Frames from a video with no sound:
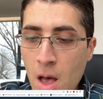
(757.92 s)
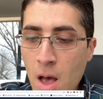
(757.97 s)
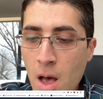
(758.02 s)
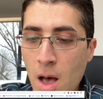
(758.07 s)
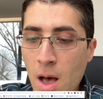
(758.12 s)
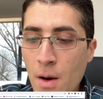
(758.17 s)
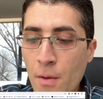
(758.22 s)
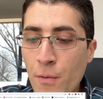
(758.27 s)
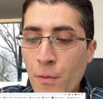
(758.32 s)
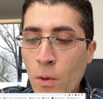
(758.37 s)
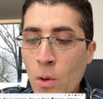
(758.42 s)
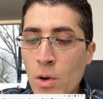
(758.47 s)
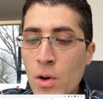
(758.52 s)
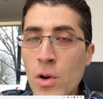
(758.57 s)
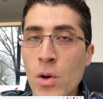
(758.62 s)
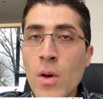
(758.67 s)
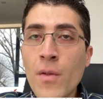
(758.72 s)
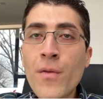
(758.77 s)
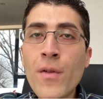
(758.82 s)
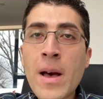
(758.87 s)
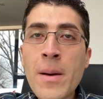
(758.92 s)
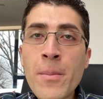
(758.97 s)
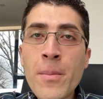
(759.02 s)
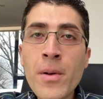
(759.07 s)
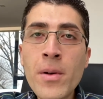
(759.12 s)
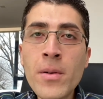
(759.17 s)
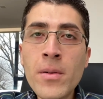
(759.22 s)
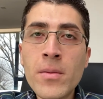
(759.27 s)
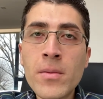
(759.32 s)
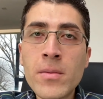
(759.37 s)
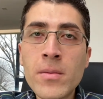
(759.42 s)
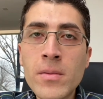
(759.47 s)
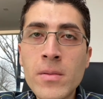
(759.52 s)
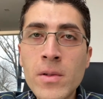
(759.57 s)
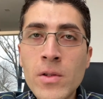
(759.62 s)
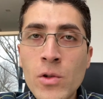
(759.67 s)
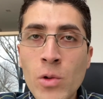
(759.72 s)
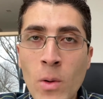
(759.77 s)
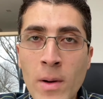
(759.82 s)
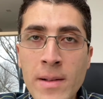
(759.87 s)
for November
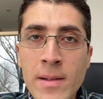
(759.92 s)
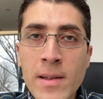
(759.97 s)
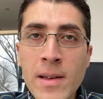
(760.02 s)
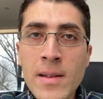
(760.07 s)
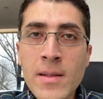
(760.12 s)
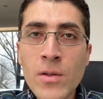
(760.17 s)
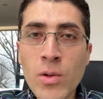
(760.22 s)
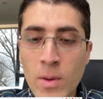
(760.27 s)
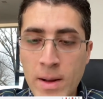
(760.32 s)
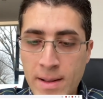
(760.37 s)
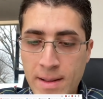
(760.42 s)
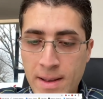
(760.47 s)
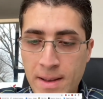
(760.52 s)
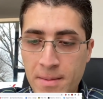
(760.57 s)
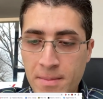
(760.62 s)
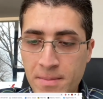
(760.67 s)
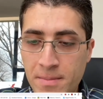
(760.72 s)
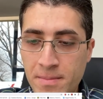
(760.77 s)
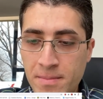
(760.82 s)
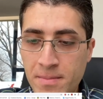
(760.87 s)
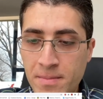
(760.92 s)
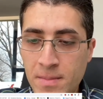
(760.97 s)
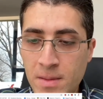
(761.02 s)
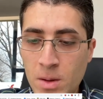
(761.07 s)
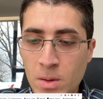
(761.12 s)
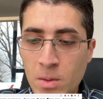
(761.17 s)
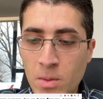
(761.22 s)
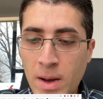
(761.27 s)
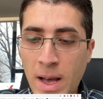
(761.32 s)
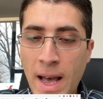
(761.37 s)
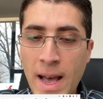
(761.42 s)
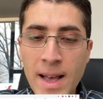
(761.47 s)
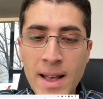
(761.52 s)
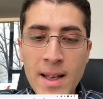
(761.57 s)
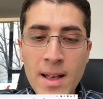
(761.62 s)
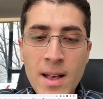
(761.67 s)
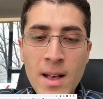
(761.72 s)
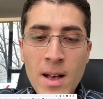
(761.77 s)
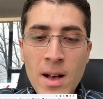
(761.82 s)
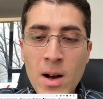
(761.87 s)
2020. Okay,
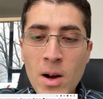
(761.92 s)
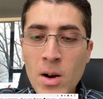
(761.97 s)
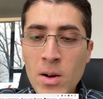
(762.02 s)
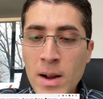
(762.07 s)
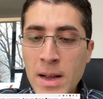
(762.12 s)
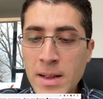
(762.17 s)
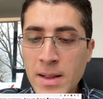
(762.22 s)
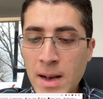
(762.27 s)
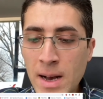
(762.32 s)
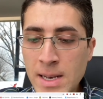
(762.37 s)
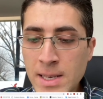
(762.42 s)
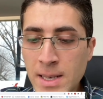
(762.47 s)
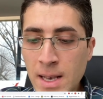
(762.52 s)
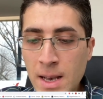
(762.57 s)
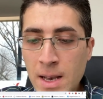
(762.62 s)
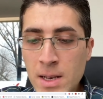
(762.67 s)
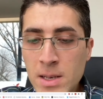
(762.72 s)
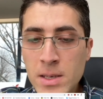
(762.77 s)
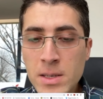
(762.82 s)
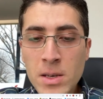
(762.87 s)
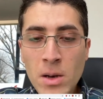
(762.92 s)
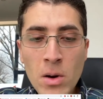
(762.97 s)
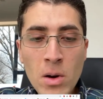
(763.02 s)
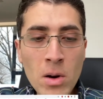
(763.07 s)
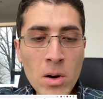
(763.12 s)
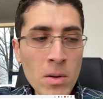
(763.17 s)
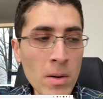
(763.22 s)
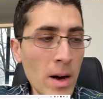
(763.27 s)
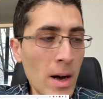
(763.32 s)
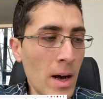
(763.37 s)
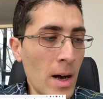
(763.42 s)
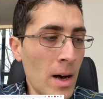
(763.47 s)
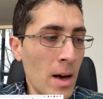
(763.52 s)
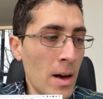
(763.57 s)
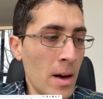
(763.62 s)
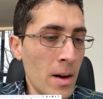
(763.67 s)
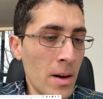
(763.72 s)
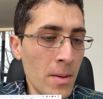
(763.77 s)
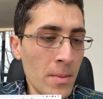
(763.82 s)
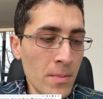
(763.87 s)
all right, guys. So
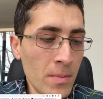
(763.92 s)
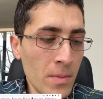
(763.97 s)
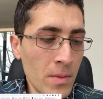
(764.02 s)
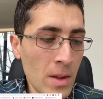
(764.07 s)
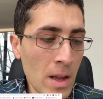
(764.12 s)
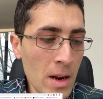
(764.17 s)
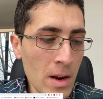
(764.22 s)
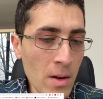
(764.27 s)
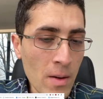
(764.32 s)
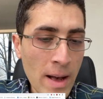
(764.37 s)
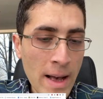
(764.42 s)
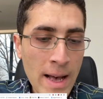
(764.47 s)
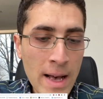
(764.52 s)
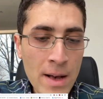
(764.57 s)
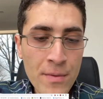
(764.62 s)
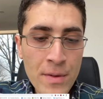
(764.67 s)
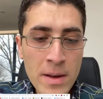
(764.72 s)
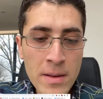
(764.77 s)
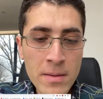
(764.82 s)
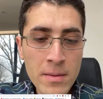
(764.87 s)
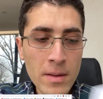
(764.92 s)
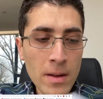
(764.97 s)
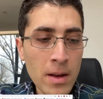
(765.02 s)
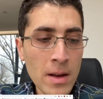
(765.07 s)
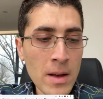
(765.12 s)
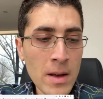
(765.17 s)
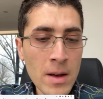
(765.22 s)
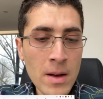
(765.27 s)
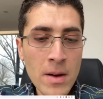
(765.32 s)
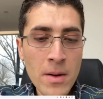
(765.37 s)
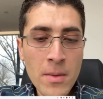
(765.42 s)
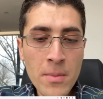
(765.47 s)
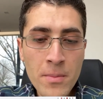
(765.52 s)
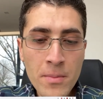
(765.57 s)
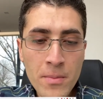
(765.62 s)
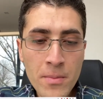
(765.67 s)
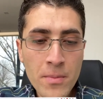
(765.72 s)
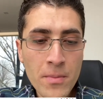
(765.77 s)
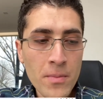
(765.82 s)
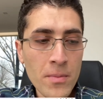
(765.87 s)
there you have it.
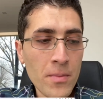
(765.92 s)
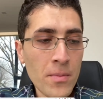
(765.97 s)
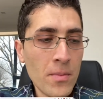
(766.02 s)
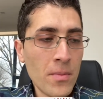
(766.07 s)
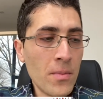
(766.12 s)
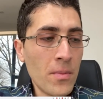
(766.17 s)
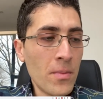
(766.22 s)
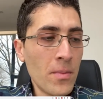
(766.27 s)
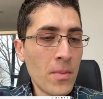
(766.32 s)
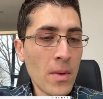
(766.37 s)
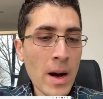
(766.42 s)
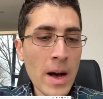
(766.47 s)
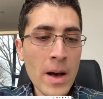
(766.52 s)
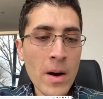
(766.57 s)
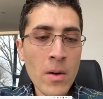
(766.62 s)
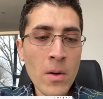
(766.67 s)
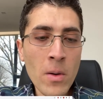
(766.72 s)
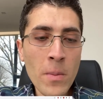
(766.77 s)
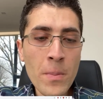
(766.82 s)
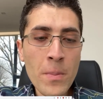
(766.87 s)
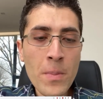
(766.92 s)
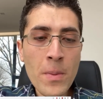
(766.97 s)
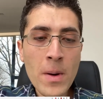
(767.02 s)
I hope